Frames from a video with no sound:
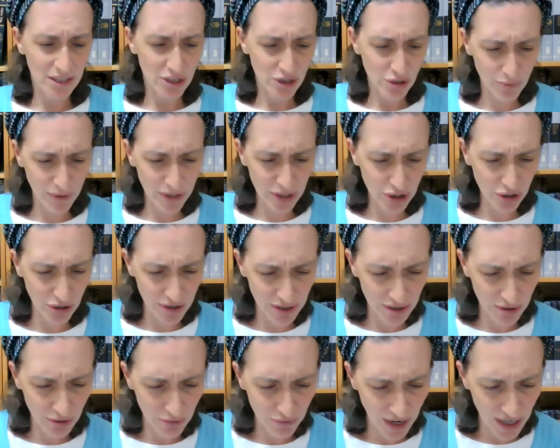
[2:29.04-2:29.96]
To which
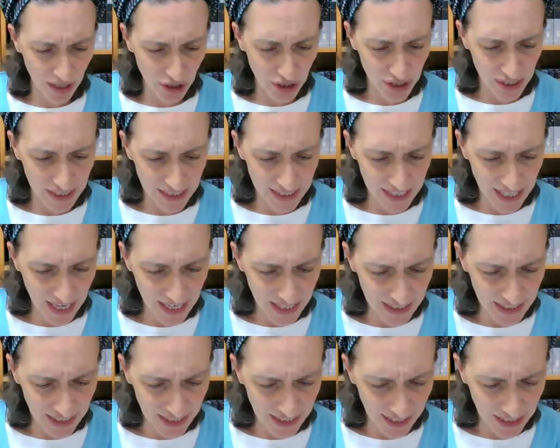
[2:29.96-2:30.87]
also Rashi
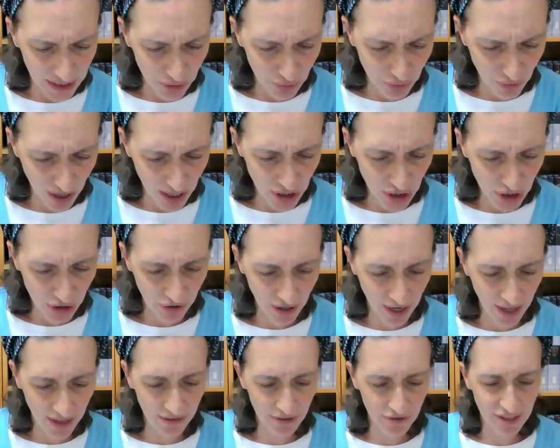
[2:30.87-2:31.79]
says, I think it's Rashi
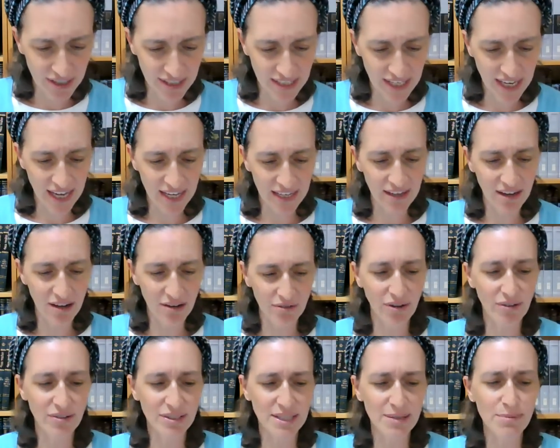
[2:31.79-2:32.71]
or others say, oh
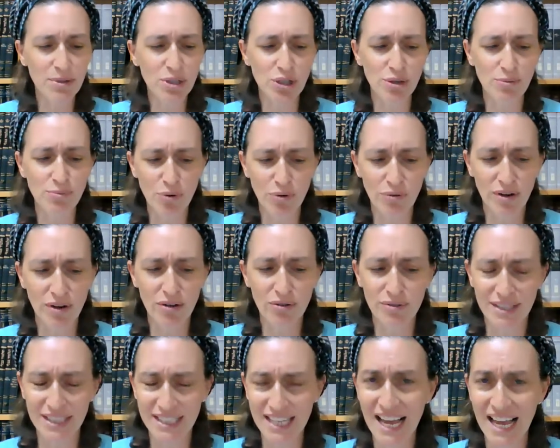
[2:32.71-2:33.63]
no, it's the Mishnah Berurah
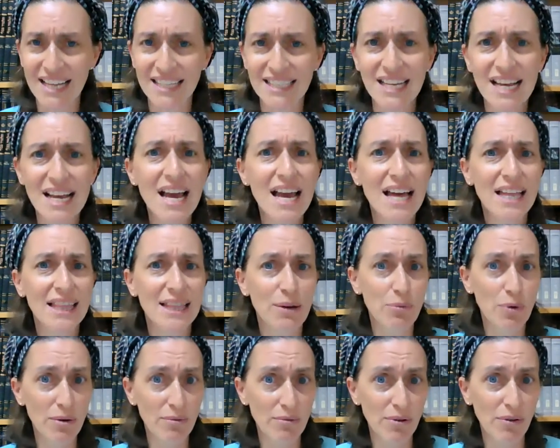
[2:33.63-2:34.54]
who says
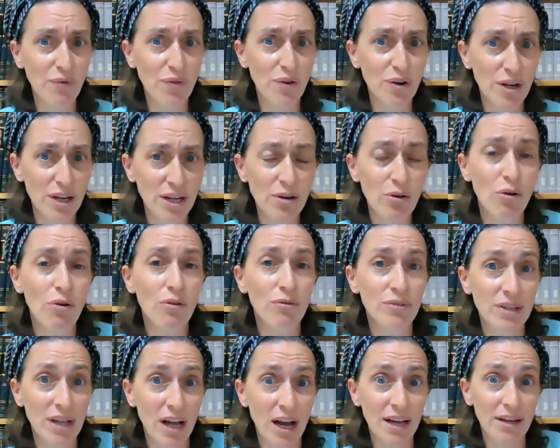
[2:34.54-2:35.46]
that we're referring
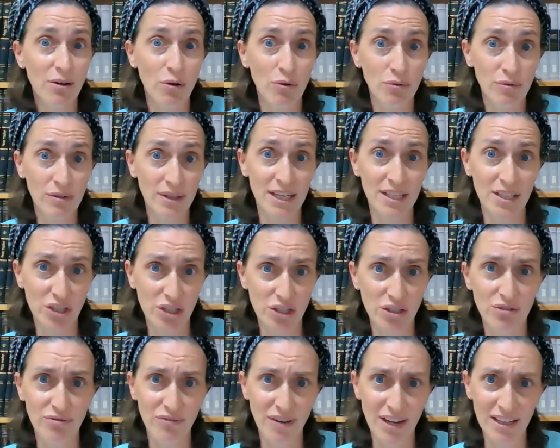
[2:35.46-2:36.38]
not only
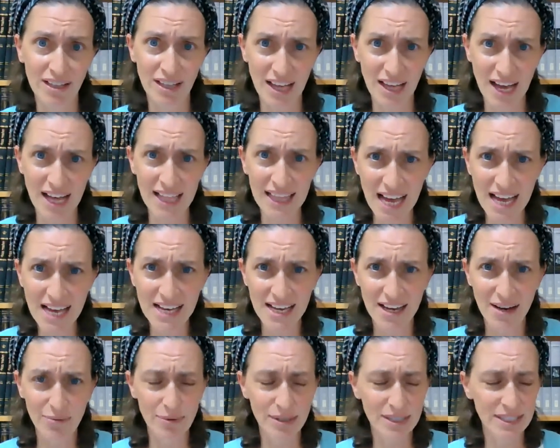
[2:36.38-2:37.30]
to, right, La
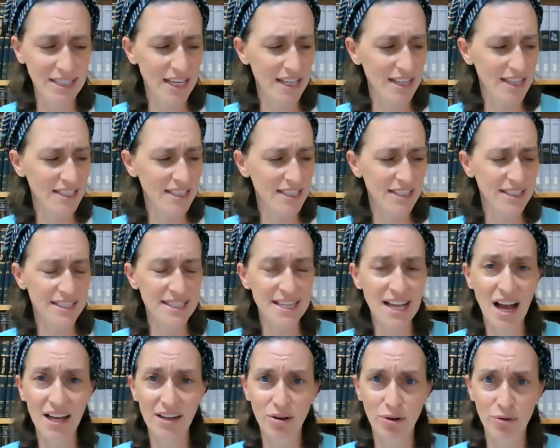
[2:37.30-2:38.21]
Halacha, we say this is
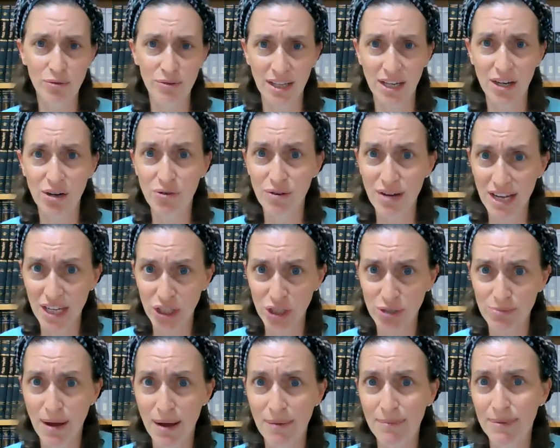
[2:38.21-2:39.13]
not only Kriyat
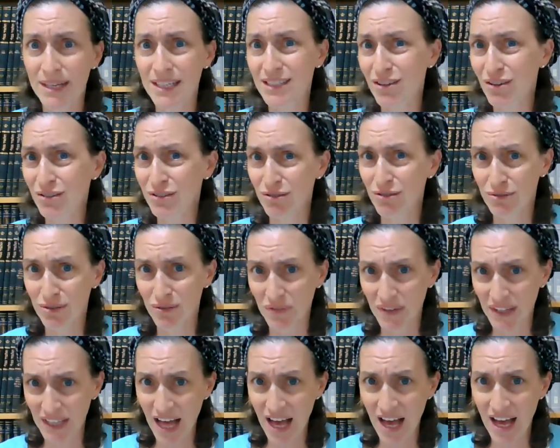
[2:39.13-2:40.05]
Shema, but it's also
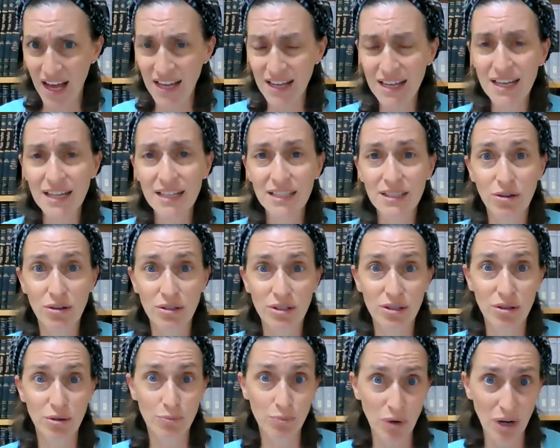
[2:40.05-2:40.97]
Tefillah, it's
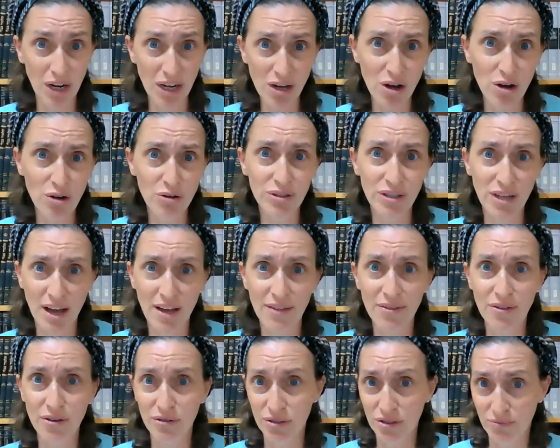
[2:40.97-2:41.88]
also Brachot,
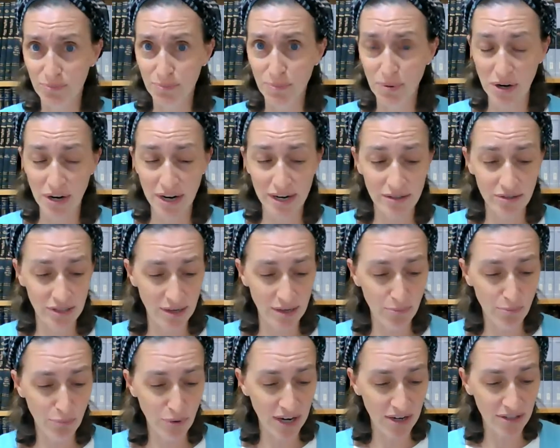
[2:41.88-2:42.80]
other prayers,
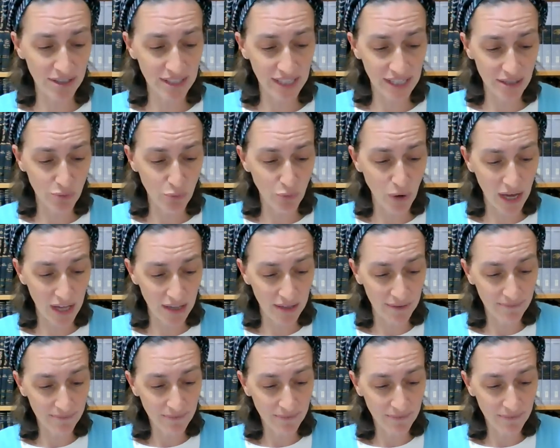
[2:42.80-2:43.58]
prayers as well.